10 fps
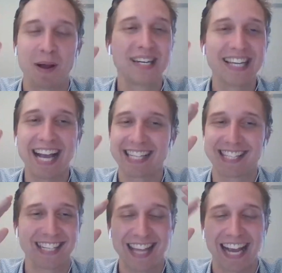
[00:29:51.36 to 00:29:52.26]
but I'm gonna guess
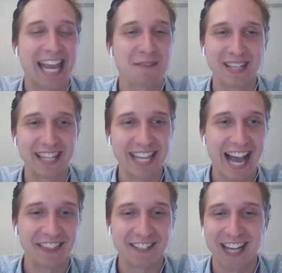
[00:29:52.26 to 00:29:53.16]
that that can't be the
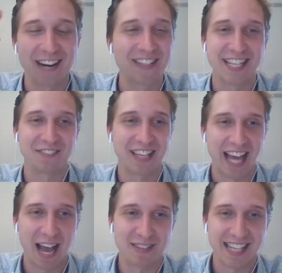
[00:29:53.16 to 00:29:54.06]
end. There's got to be something
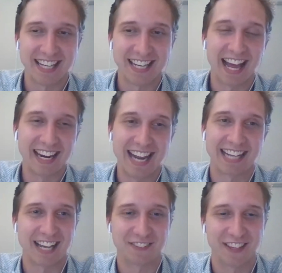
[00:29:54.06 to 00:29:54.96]
that happens
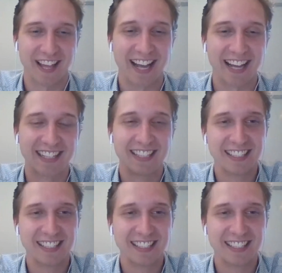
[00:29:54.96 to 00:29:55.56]
next after that.